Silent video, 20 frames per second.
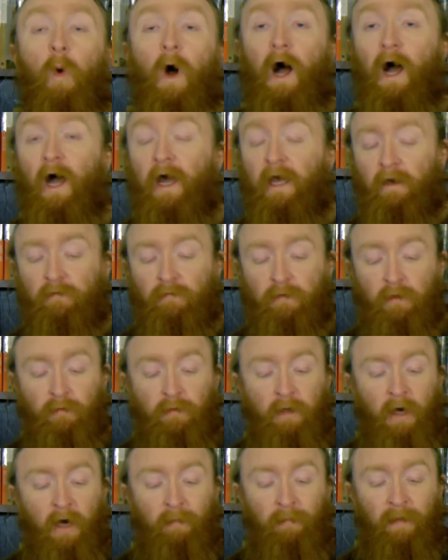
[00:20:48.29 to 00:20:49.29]
Why have
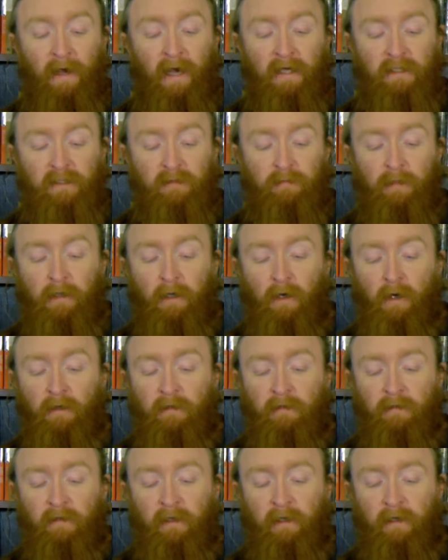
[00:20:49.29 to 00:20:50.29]
you not passed
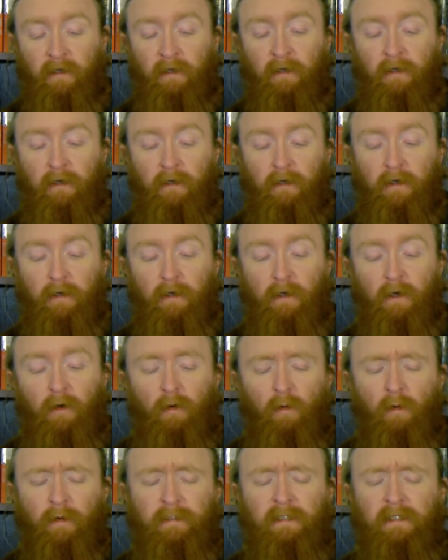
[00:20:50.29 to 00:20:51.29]
beyond, then?
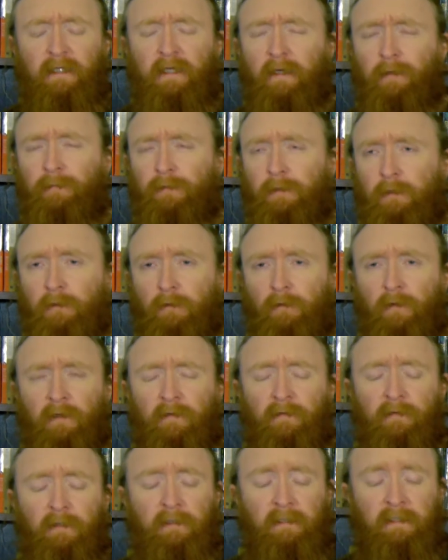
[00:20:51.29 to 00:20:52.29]
What keeps
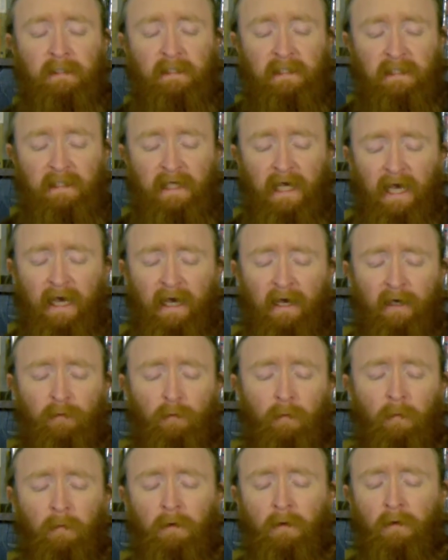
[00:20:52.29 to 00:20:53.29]
you in this
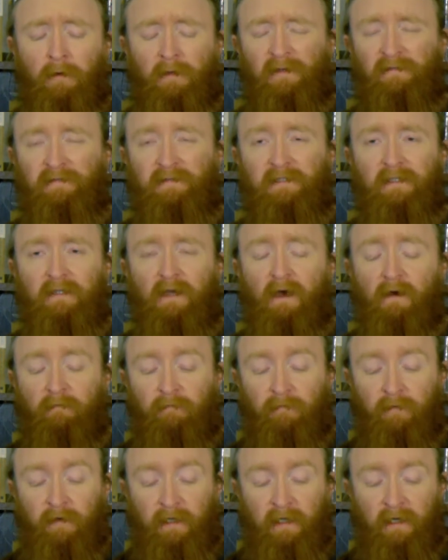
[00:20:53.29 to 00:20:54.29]
sad world of
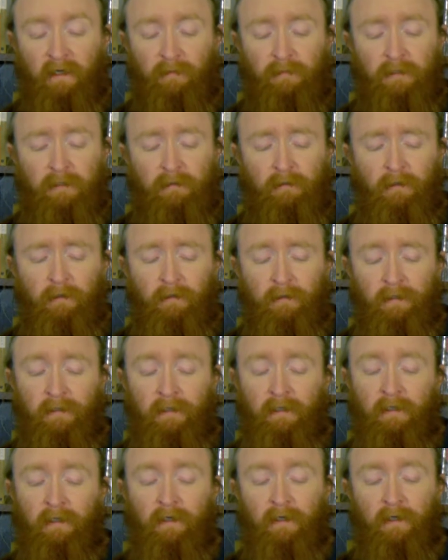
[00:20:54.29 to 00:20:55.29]
suffering and
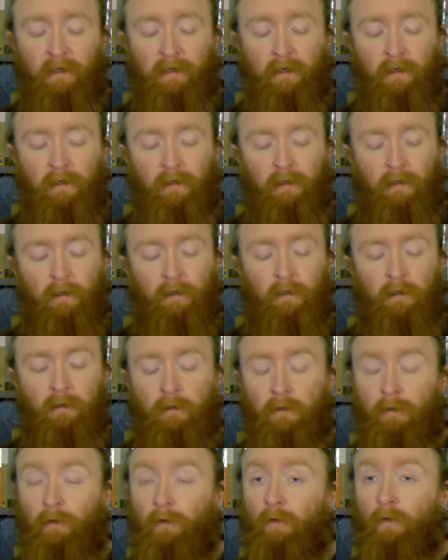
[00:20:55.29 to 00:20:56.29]
absurdity?
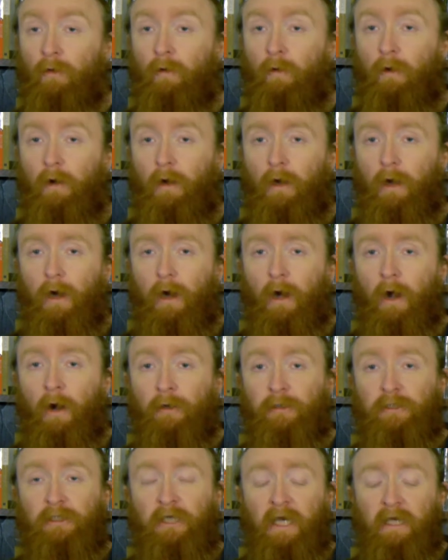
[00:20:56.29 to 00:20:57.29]
You
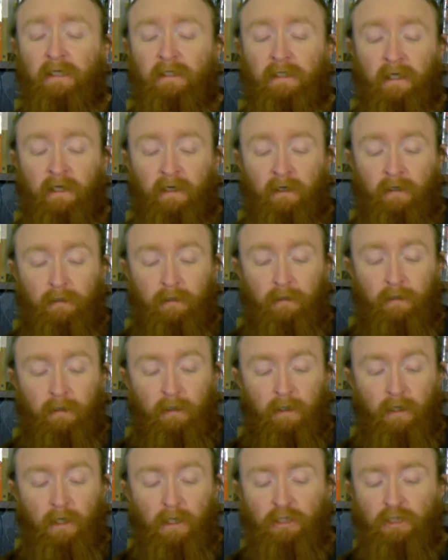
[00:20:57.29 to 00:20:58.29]
are chained here,
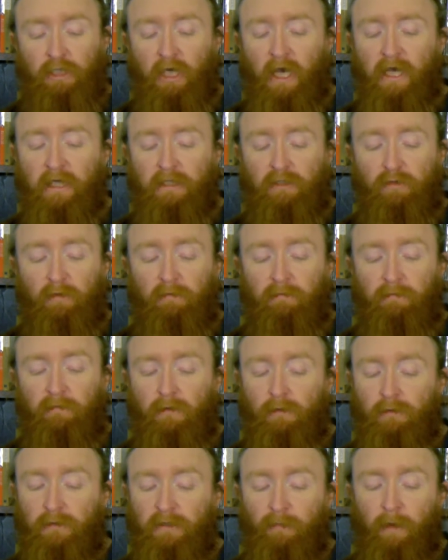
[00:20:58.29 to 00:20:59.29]
chained to a
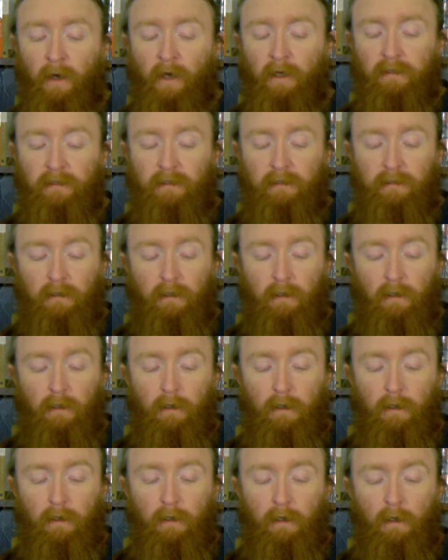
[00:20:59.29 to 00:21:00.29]
few spots.
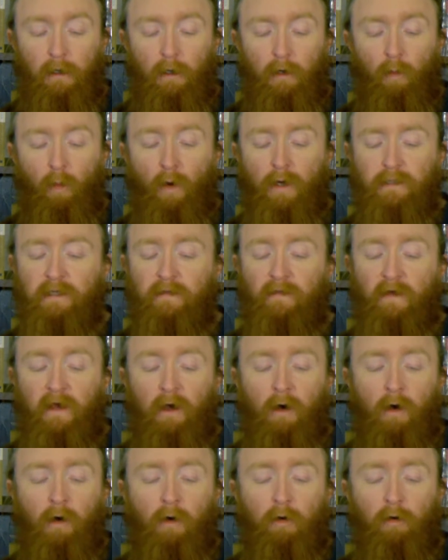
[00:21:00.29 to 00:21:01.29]
What do
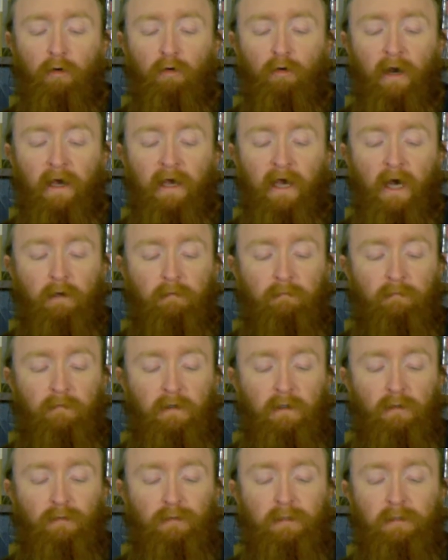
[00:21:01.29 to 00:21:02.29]
they all cry out
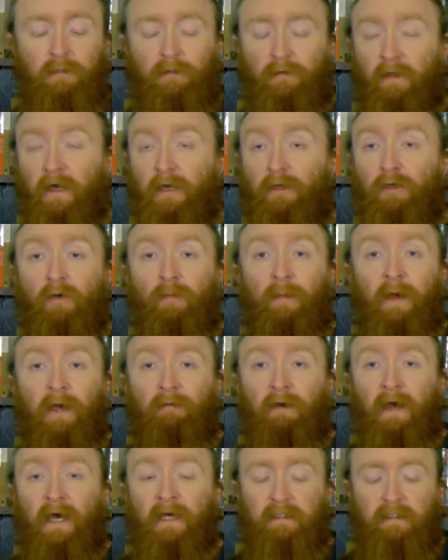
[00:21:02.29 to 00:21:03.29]
for you to do that you
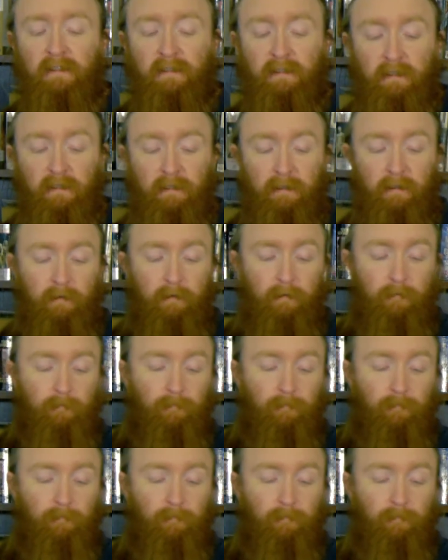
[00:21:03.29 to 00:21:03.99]
may rest?